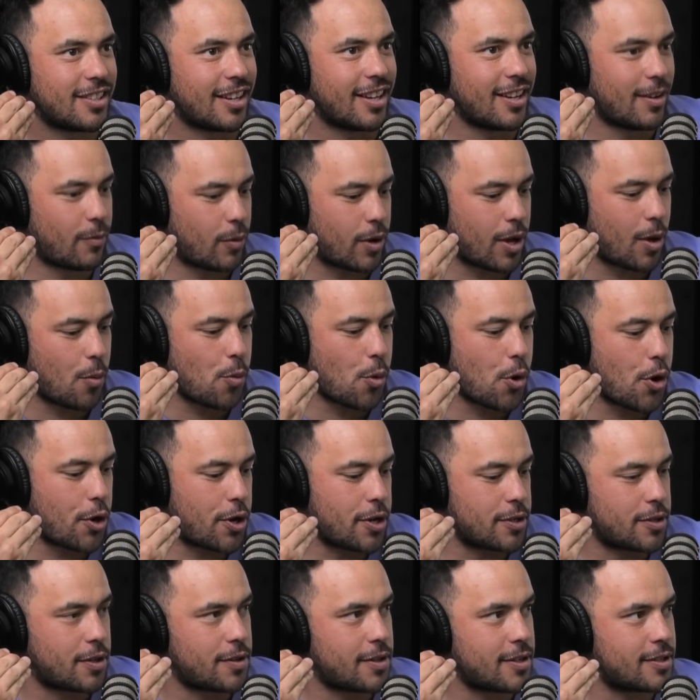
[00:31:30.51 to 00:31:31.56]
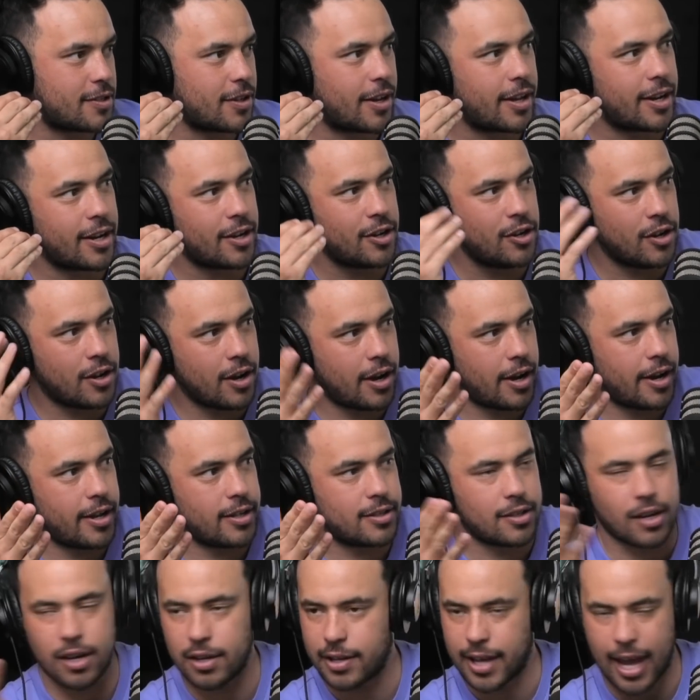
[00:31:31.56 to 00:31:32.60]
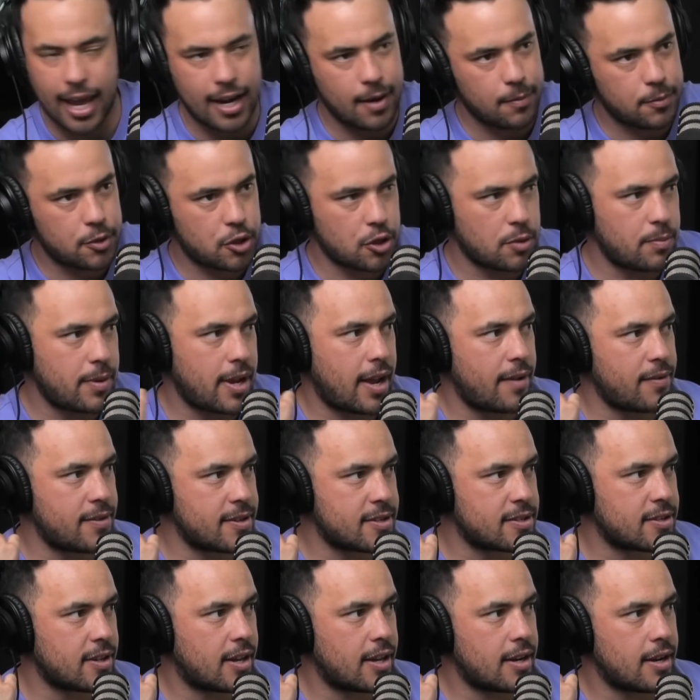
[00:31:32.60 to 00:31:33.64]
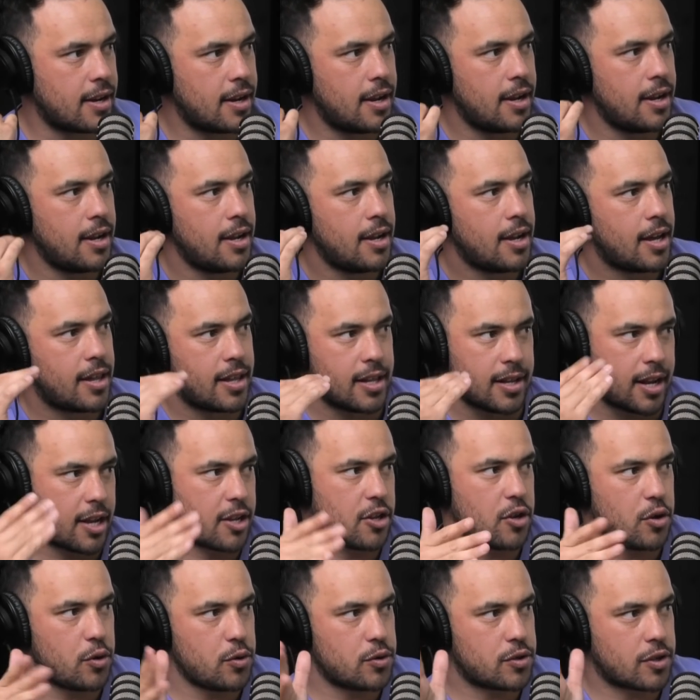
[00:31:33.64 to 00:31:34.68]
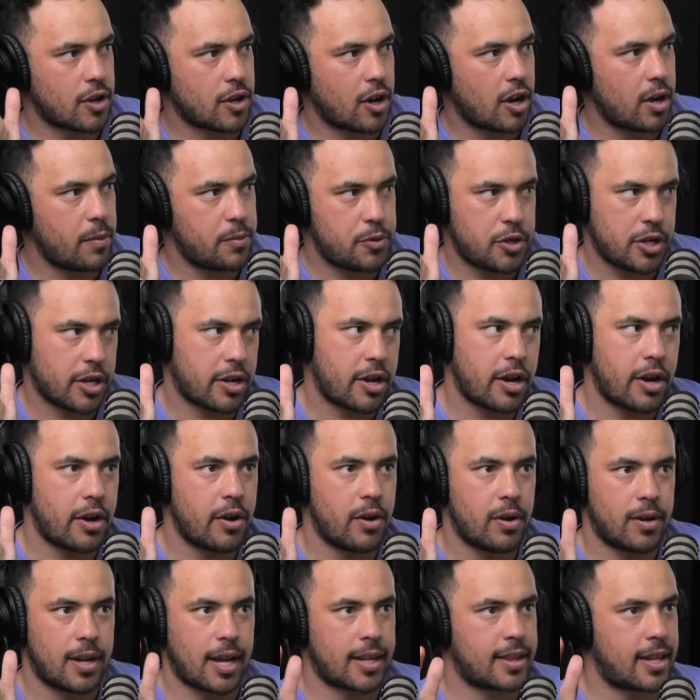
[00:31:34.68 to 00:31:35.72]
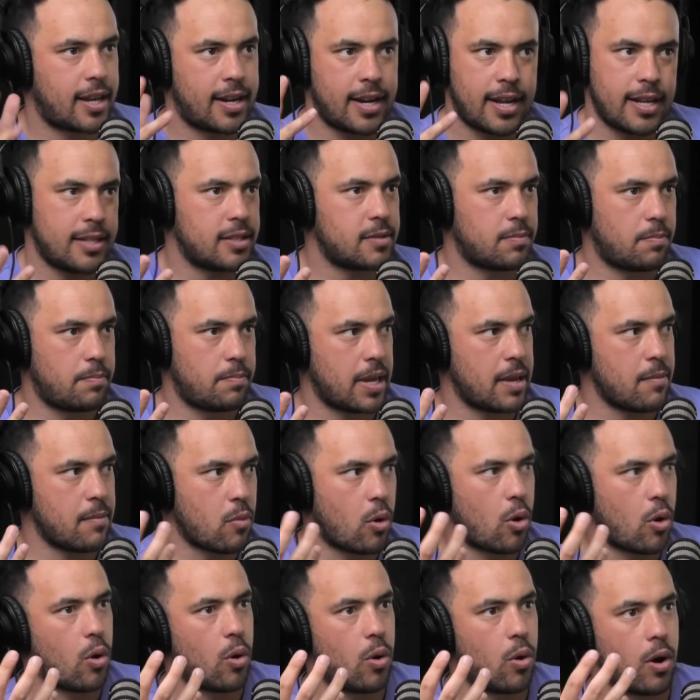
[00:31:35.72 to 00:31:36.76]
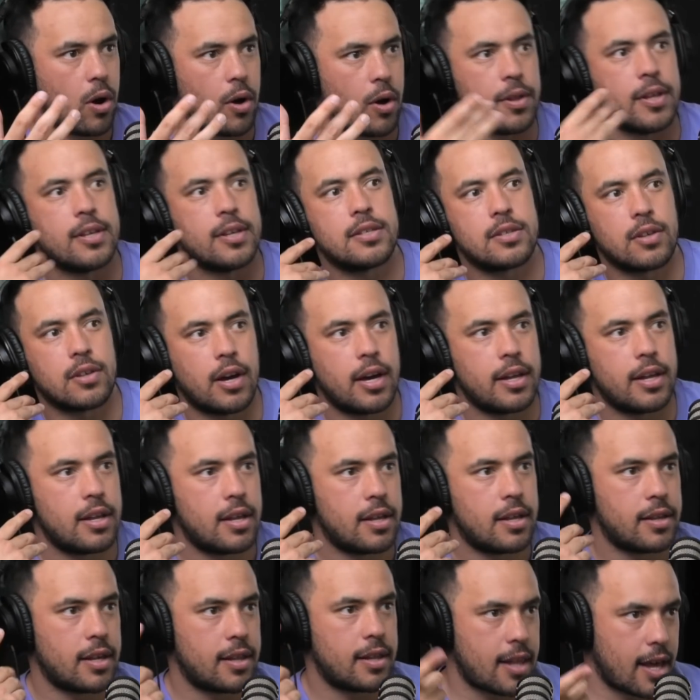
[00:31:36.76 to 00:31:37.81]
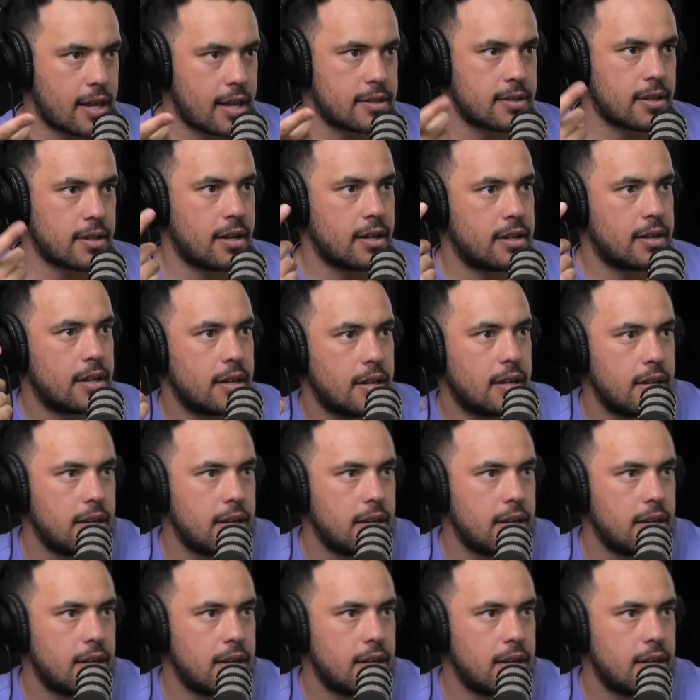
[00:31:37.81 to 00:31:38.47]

So like, we've got workers on this side and you guys, Caleb should be over this side. And then like you, Scope, Chico, like there needs to be more on this side than that side.